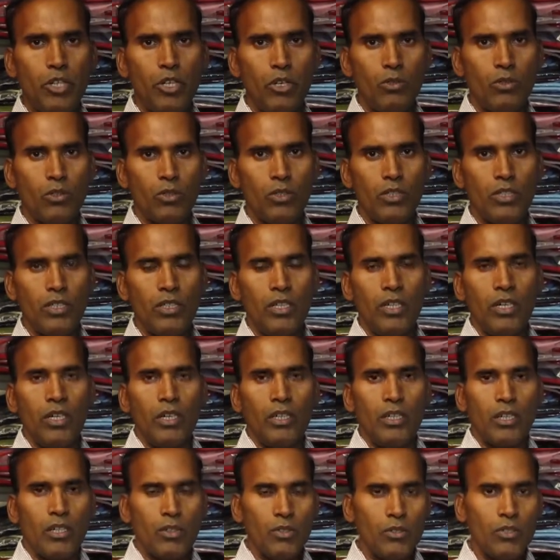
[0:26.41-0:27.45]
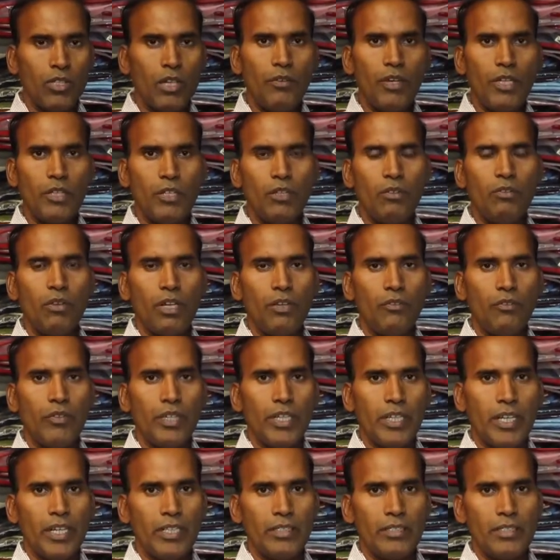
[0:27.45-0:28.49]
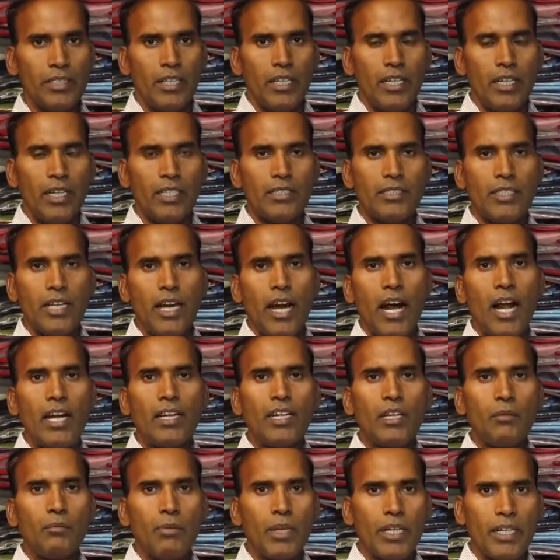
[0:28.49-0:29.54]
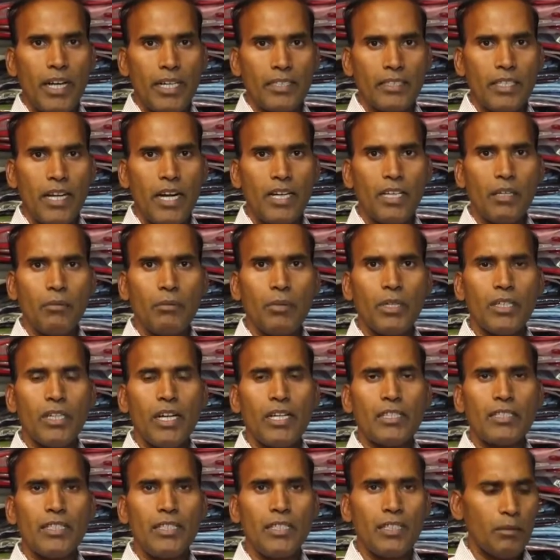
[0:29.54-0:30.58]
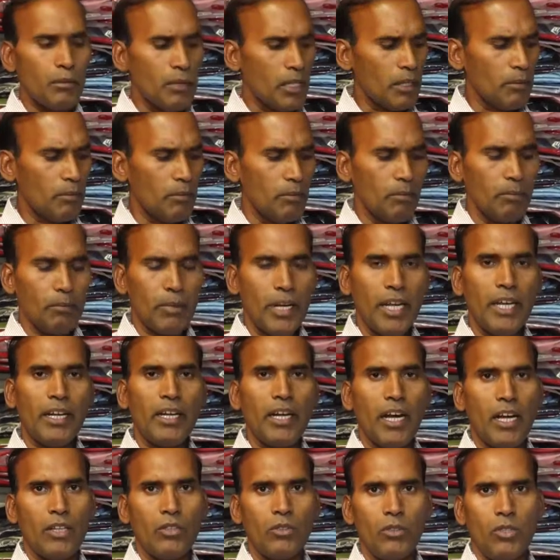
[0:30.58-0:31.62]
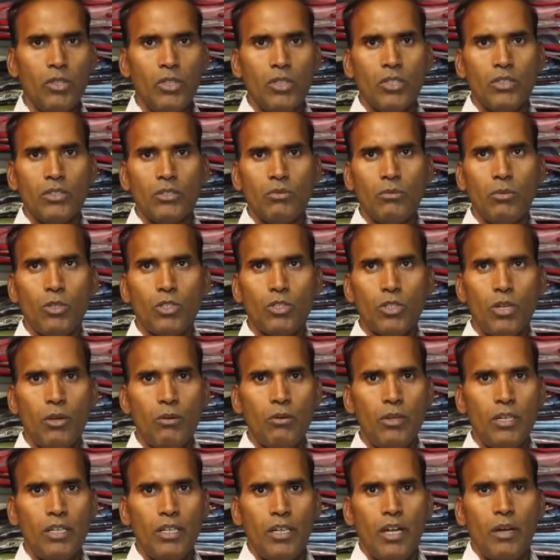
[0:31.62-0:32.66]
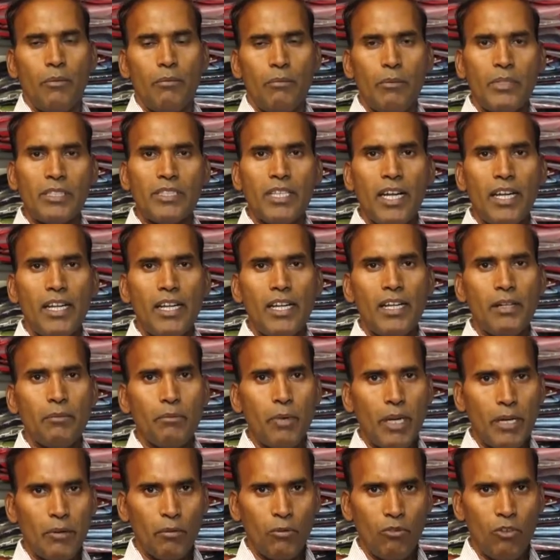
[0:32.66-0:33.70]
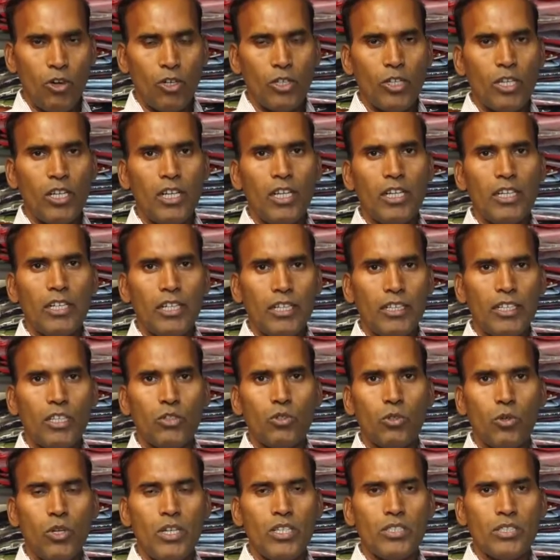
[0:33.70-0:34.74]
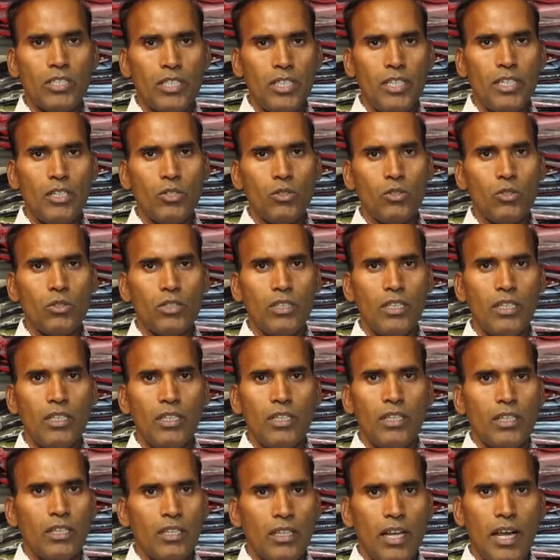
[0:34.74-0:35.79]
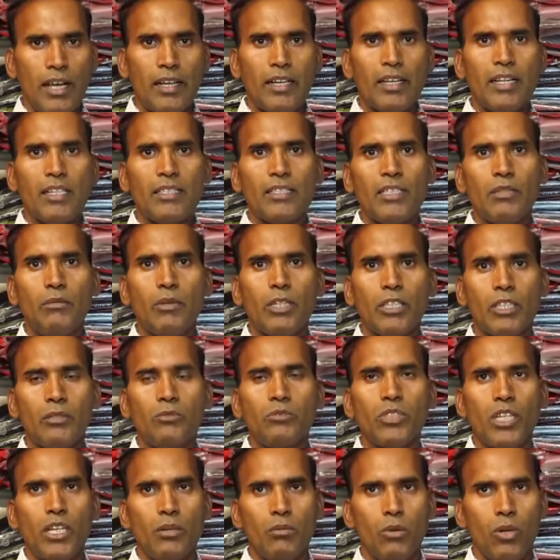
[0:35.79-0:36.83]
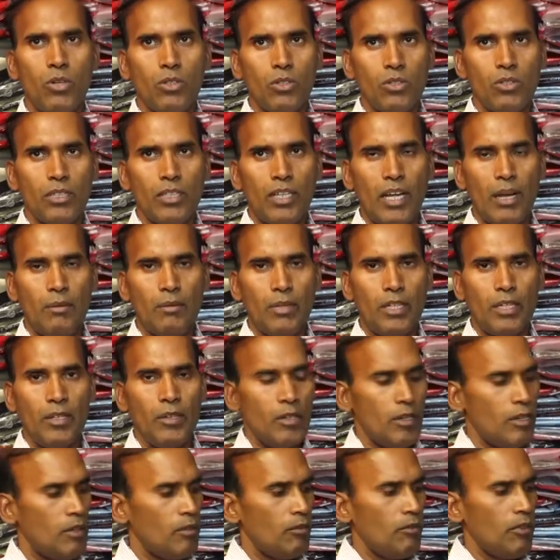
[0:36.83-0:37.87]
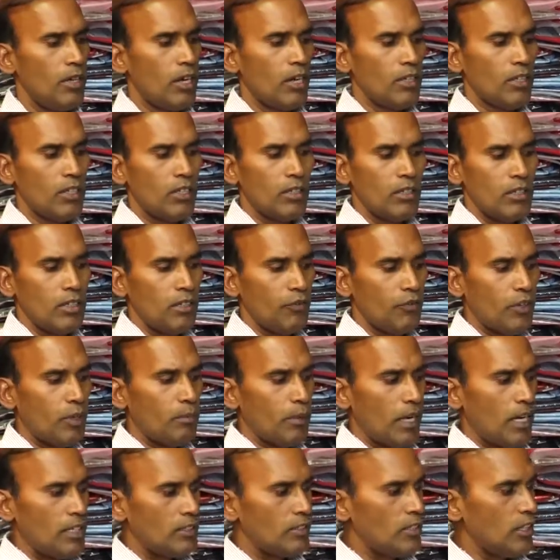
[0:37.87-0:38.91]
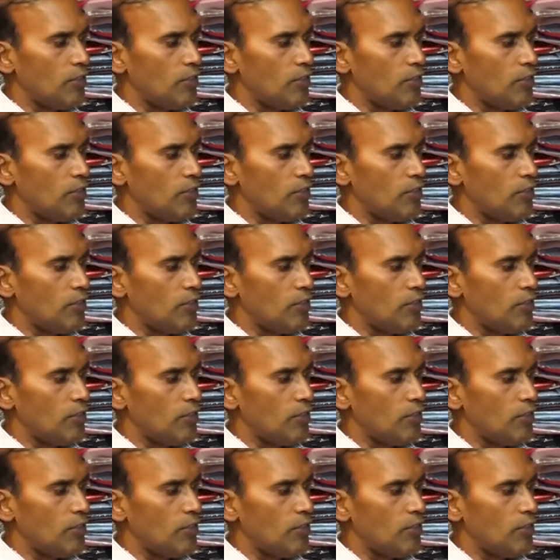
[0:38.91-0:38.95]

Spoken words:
The user weight is 150 kg. It's a hard tempered glass. Hard tempered glass and break kadu most probably. Mishandling by wantedly kind of throw yesterday, irutundi. The accuracy madram chana bagundi Camry. We have the different panels.